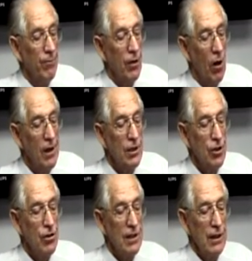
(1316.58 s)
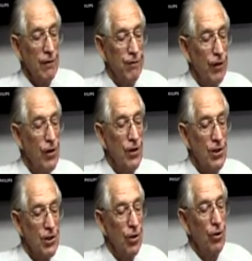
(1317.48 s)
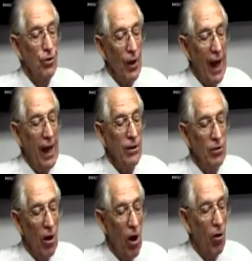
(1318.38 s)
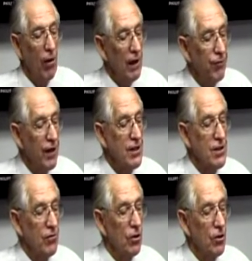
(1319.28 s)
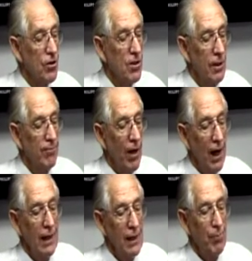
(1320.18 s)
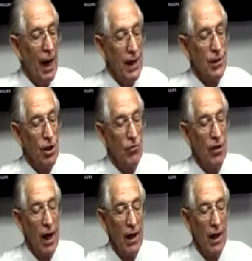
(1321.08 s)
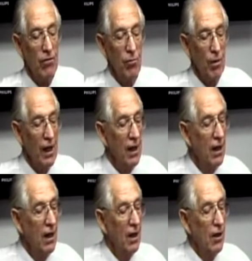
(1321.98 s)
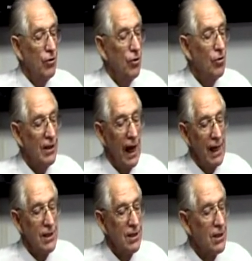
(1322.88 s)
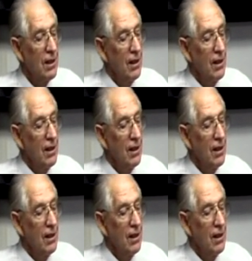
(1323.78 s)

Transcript: God is using the first two annual holy festivals, i.e. Passover and unleavened bread, to test